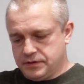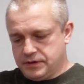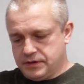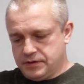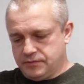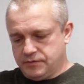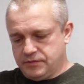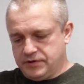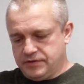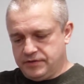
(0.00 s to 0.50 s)

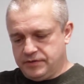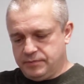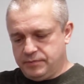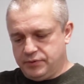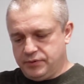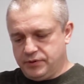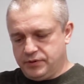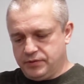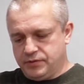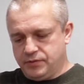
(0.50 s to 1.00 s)
And whenever you
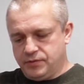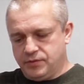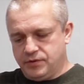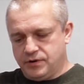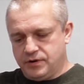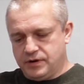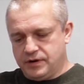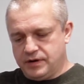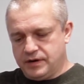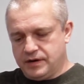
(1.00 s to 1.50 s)
put the
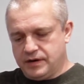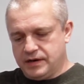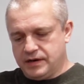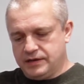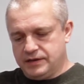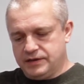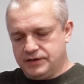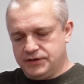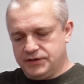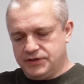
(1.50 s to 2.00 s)
water in that,
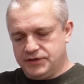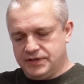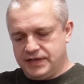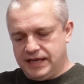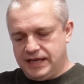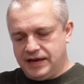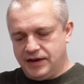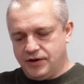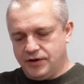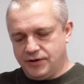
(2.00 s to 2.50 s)
you
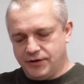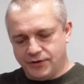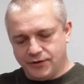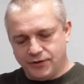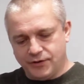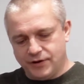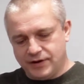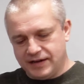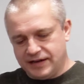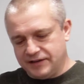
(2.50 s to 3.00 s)
see how
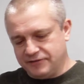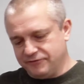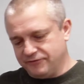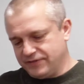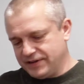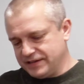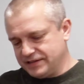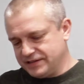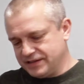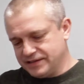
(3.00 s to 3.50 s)
oily and
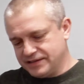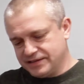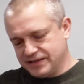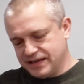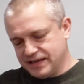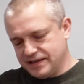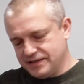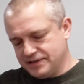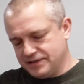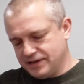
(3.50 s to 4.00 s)
viscous it
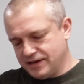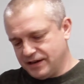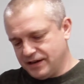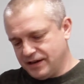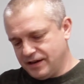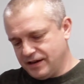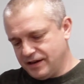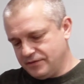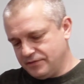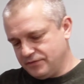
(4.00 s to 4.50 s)
is.
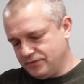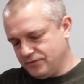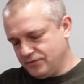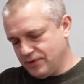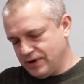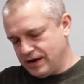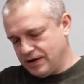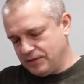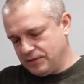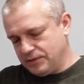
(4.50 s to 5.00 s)
Ah,
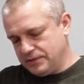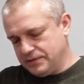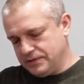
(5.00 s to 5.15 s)
wow.